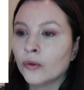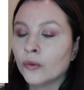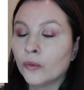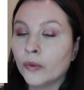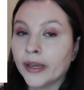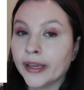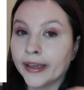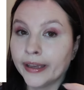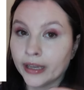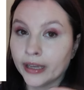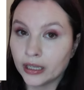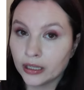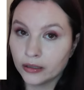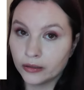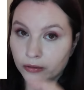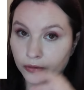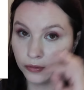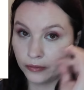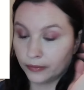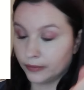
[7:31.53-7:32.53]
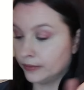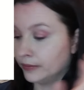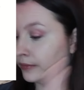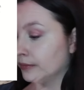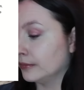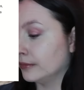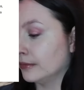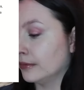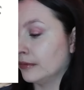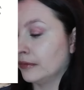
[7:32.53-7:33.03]
Wig. Oh,
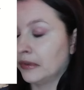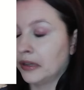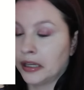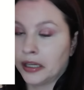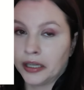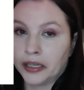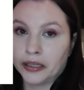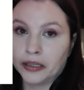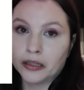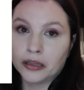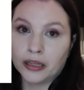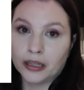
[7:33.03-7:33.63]
okay.